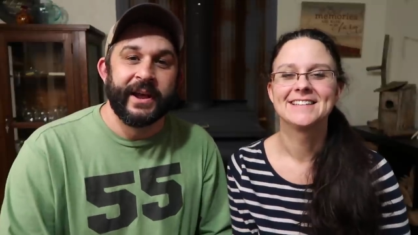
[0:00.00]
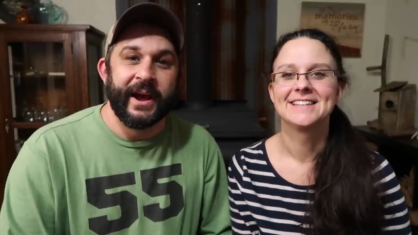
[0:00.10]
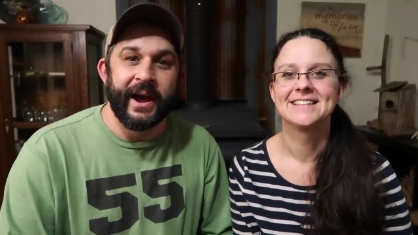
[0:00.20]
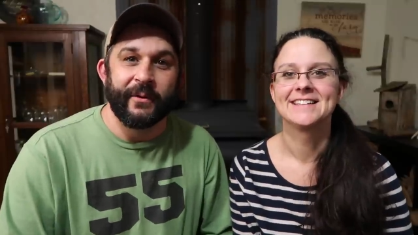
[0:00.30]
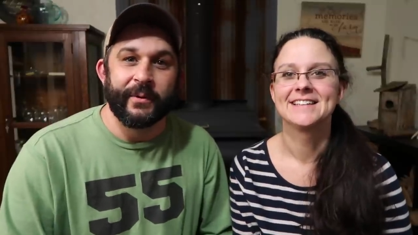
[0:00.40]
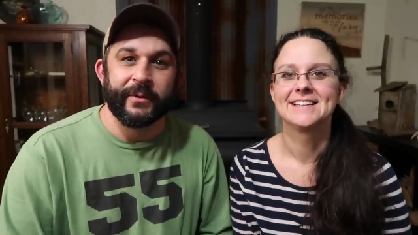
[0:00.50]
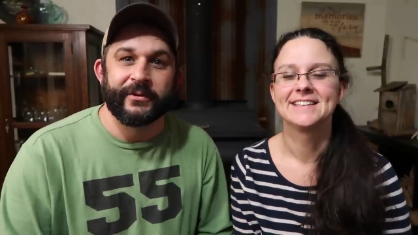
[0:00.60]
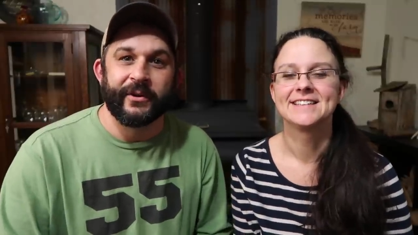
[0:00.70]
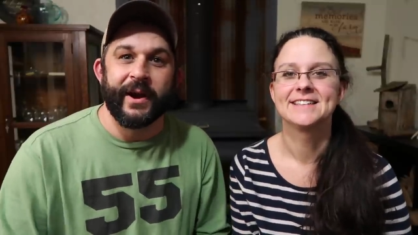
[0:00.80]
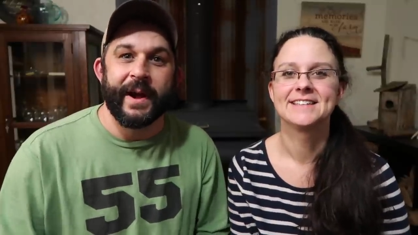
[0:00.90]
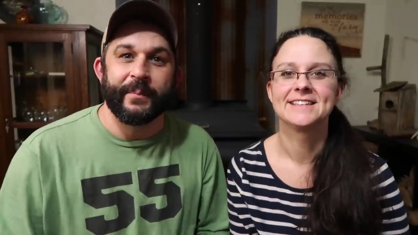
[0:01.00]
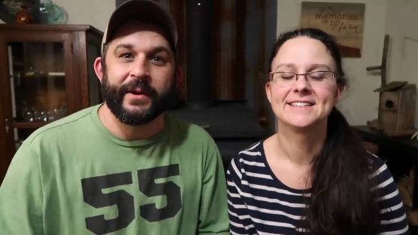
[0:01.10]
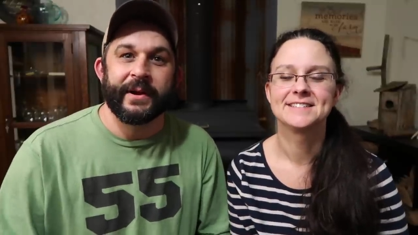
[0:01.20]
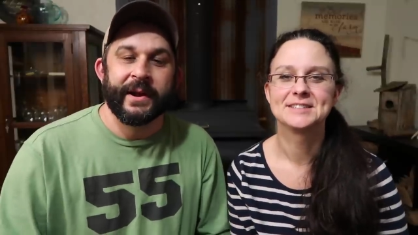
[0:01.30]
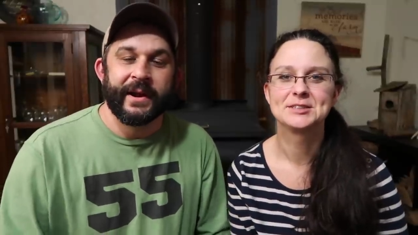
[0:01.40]
Speaker 1: We were so
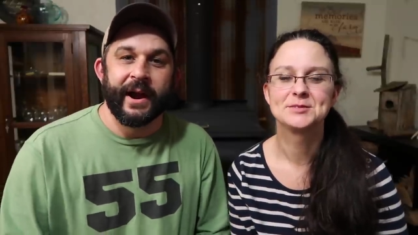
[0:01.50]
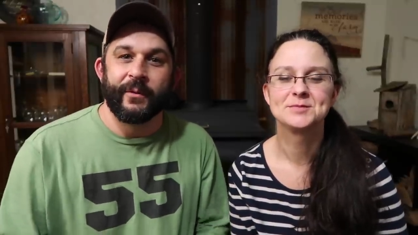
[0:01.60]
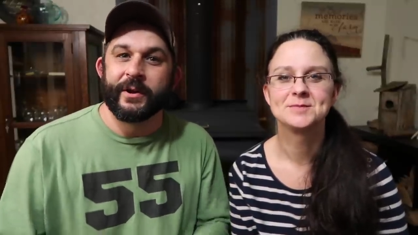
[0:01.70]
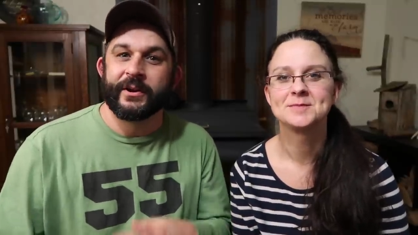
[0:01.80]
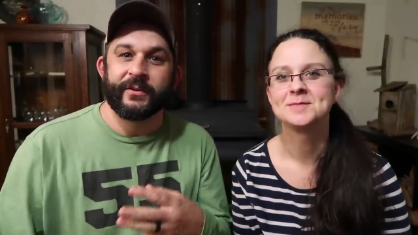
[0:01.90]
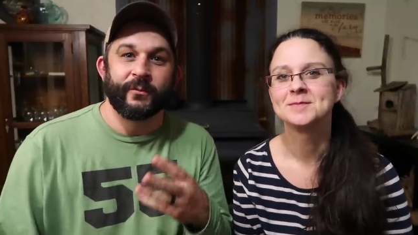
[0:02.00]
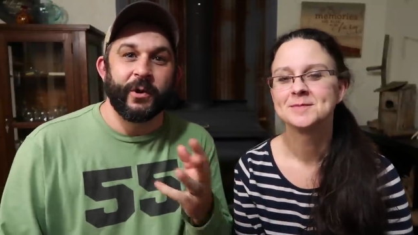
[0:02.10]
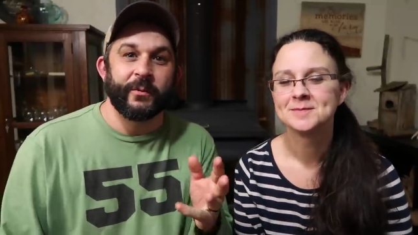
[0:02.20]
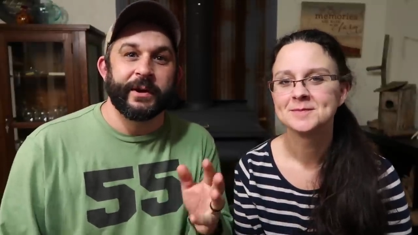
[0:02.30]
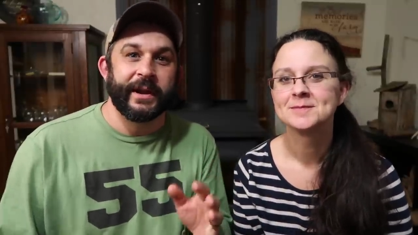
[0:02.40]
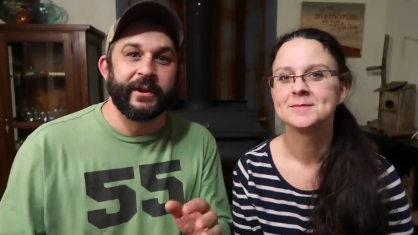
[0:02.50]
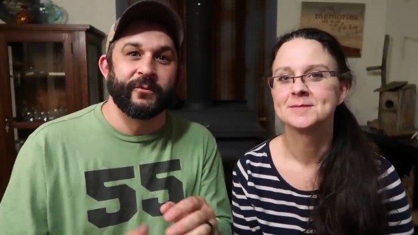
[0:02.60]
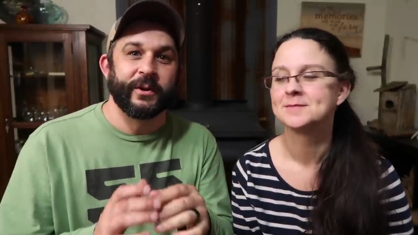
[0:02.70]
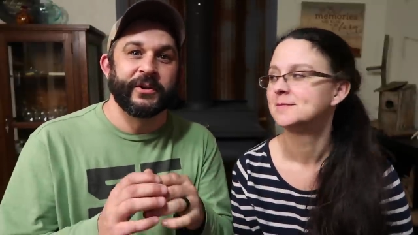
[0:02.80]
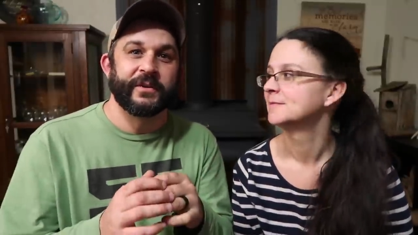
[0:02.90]
happy. What we did is
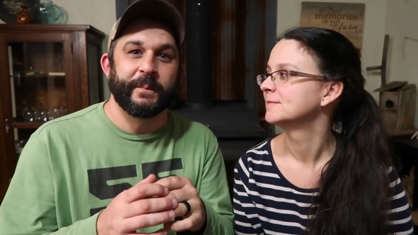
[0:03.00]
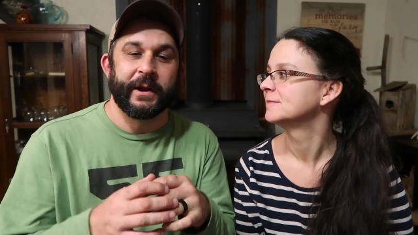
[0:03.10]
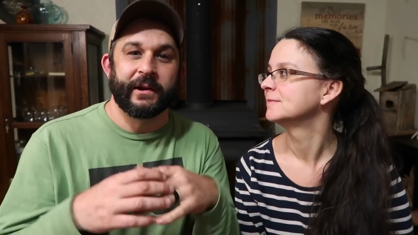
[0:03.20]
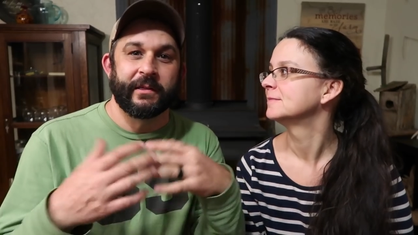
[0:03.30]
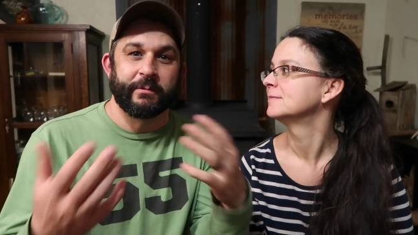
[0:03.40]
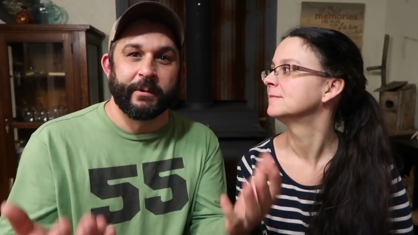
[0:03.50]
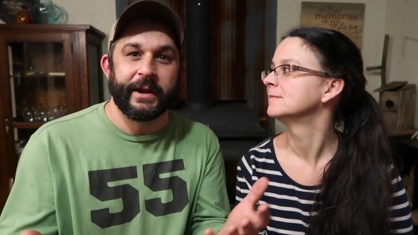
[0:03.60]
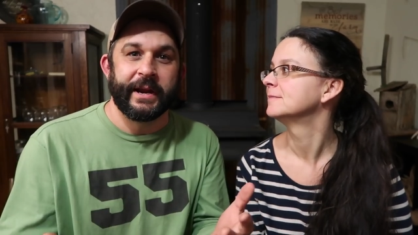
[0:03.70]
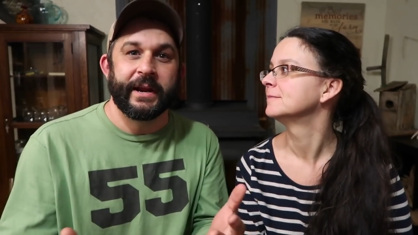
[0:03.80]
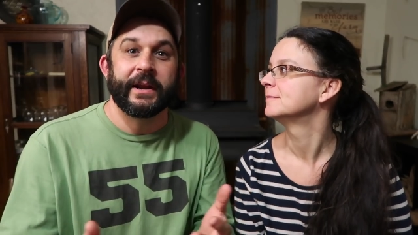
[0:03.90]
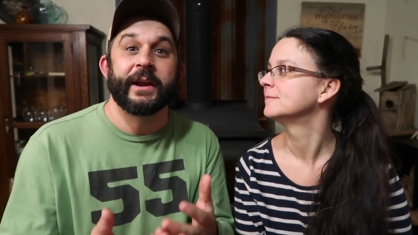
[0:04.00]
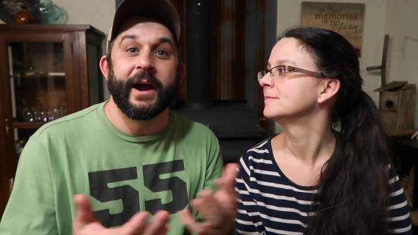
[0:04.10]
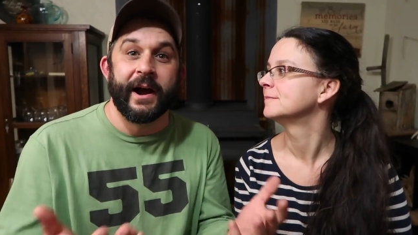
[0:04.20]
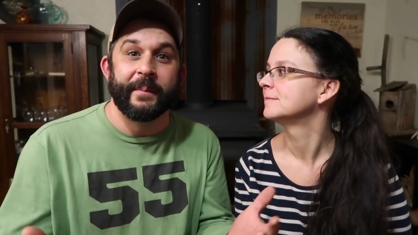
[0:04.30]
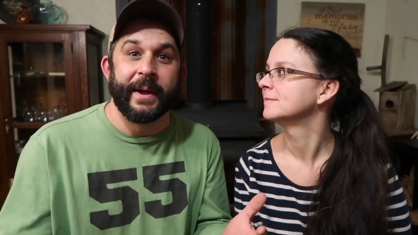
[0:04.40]
we just picked 3
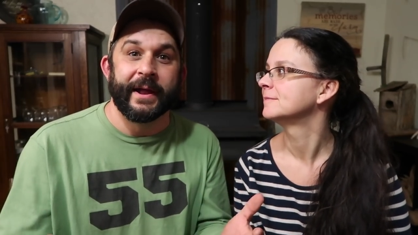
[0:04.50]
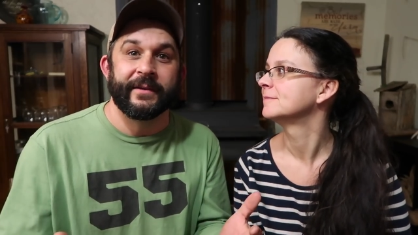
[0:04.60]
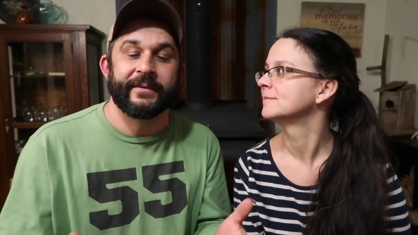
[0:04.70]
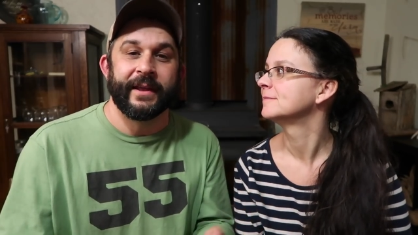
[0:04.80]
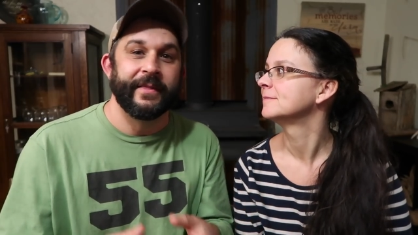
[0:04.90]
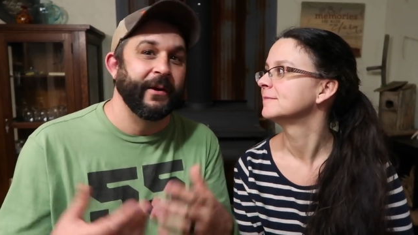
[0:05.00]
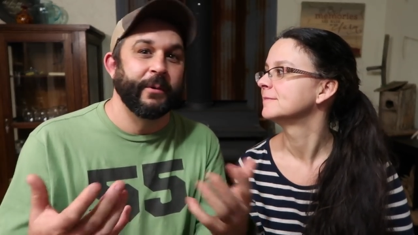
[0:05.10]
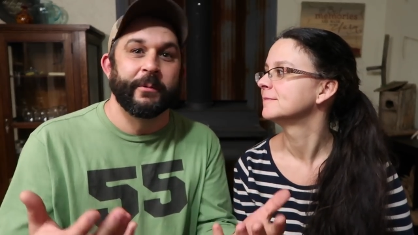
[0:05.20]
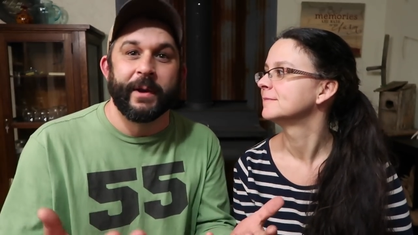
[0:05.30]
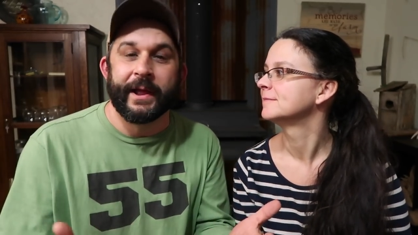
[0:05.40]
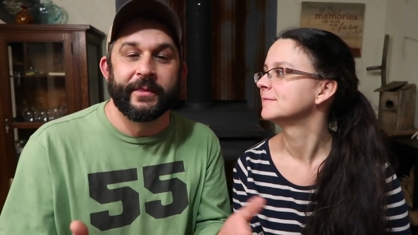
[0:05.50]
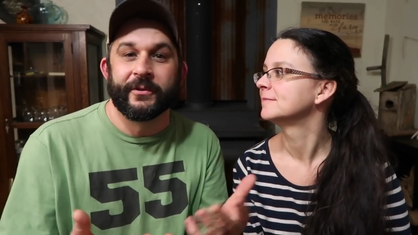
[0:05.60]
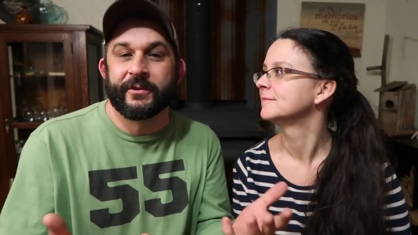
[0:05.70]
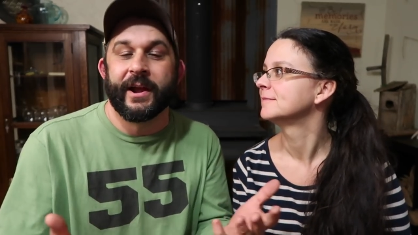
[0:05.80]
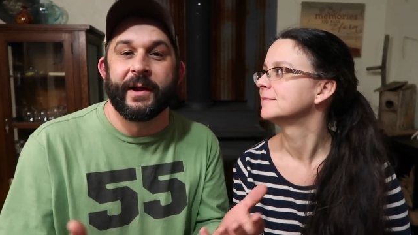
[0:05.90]
comments, and then we read
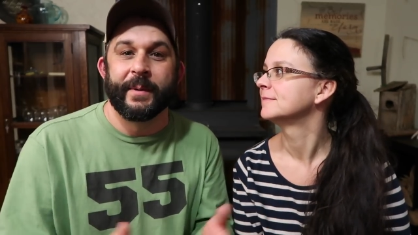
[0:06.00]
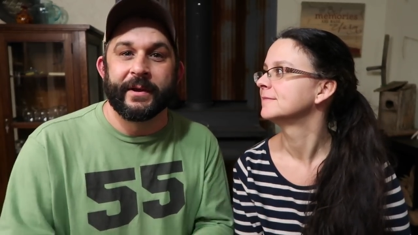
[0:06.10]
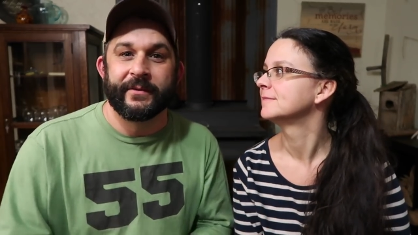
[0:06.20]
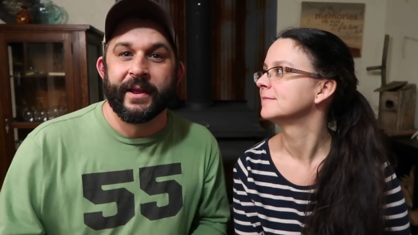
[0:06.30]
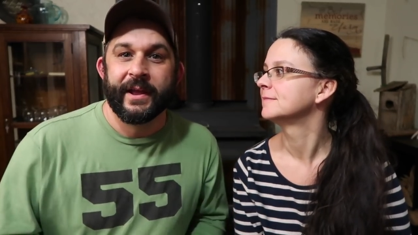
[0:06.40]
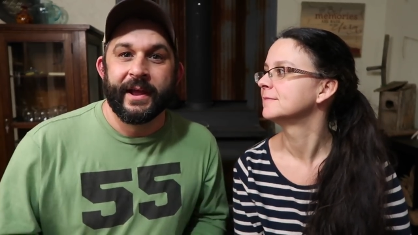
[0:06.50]
those comments